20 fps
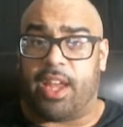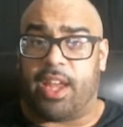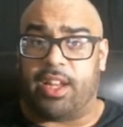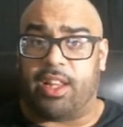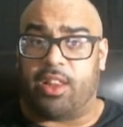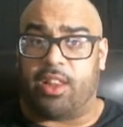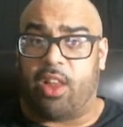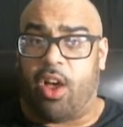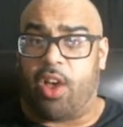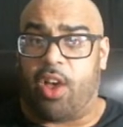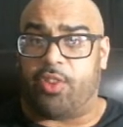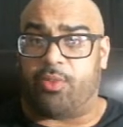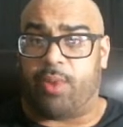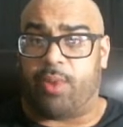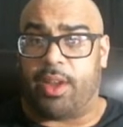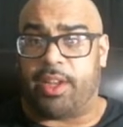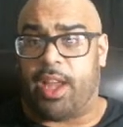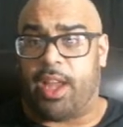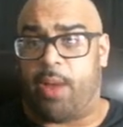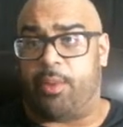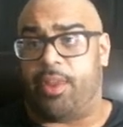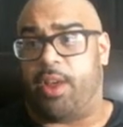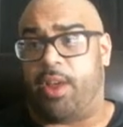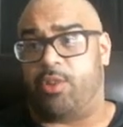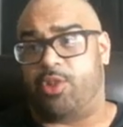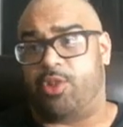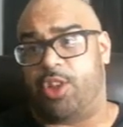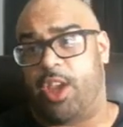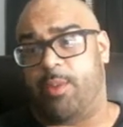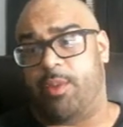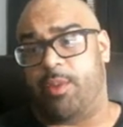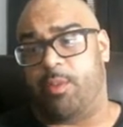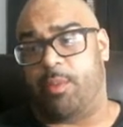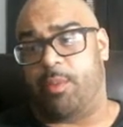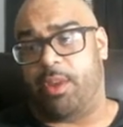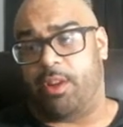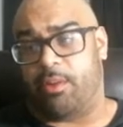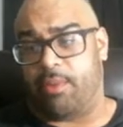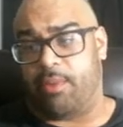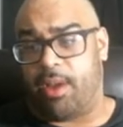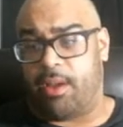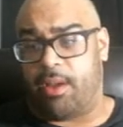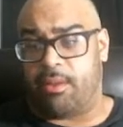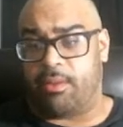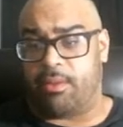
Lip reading: of lost right now without Sheamus being around.